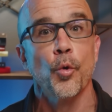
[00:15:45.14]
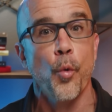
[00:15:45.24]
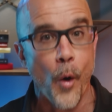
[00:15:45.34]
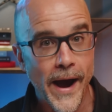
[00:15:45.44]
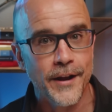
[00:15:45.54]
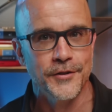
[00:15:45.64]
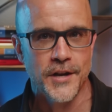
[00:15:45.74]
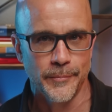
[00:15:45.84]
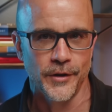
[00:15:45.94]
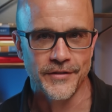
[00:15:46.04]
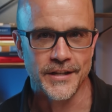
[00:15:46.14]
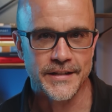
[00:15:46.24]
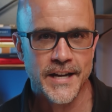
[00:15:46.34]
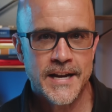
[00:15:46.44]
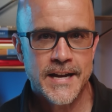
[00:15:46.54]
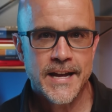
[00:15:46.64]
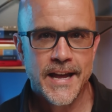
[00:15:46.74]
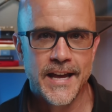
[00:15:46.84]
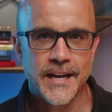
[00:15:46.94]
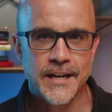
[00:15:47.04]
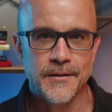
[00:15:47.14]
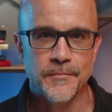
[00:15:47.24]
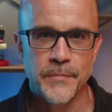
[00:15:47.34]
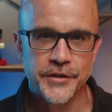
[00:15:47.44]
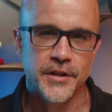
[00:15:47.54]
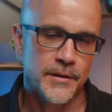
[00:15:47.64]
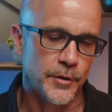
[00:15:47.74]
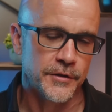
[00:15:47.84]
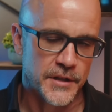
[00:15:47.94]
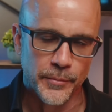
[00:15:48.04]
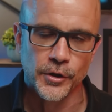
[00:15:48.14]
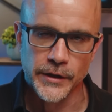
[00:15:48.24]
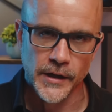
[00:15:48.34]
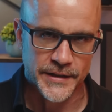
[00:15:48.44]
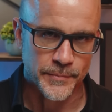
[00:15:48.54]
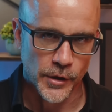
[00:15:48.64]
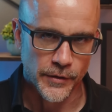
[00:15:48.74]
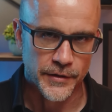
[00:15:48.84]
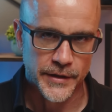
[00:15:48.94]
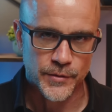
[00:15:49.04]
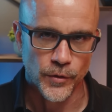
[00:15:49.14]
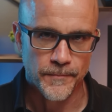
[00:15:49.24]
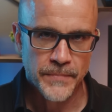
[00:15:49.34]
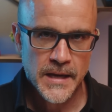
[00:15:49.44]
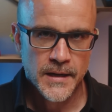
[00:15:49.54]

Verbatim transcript: quite a number of these, and most of them are typically a lot smaller than this one.